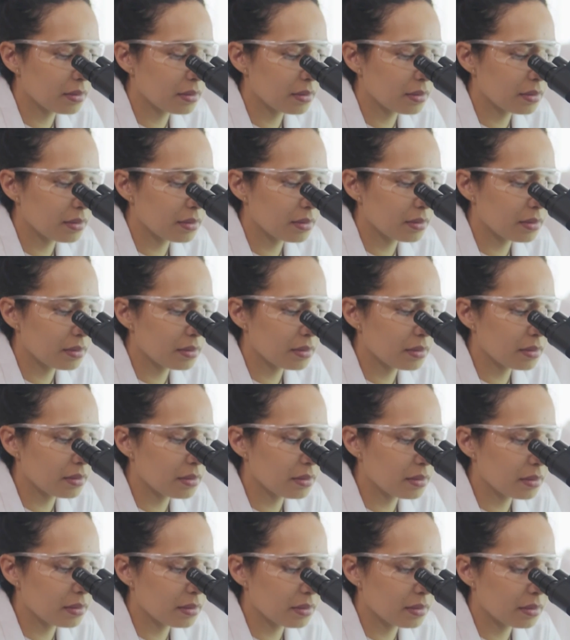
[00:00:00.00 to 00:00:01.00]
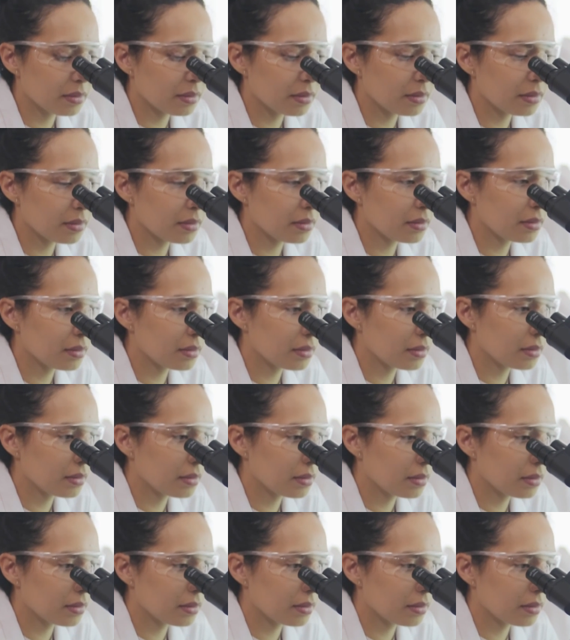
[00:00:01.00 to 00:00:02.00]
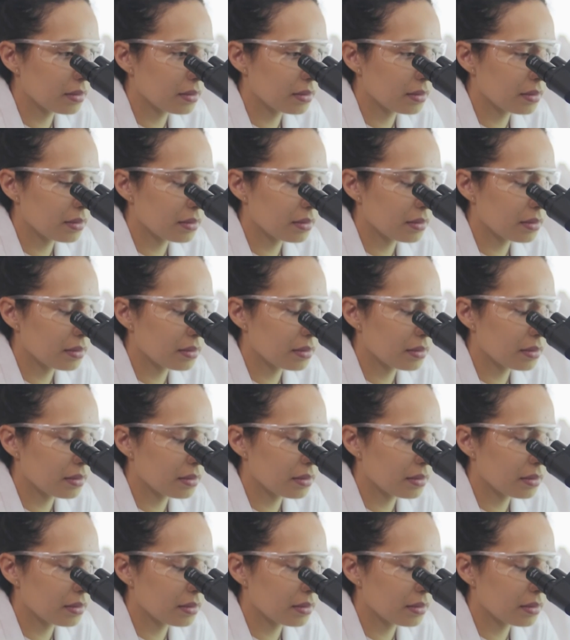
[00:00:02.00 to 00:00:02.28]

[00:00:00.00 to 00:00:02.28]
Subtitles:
[no speech]